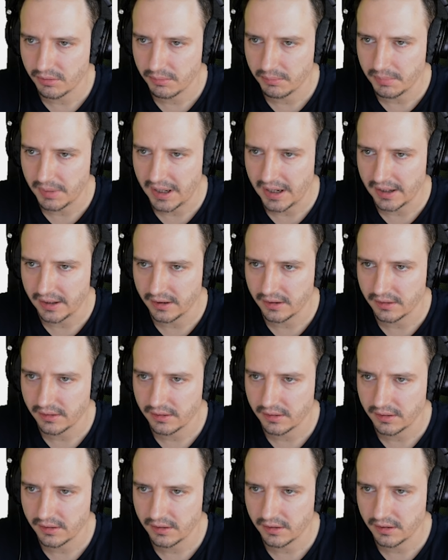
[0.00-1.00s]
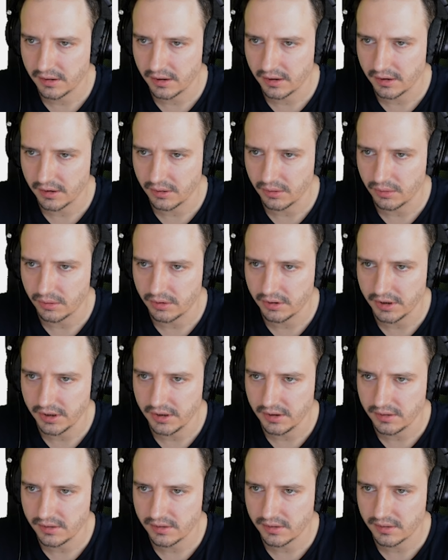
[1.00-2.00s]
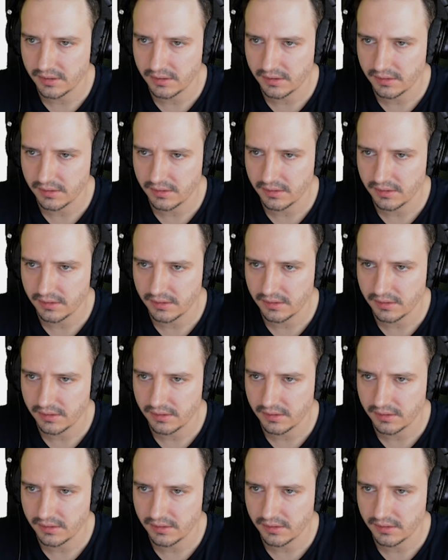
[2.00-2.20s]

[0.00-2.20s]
by categories.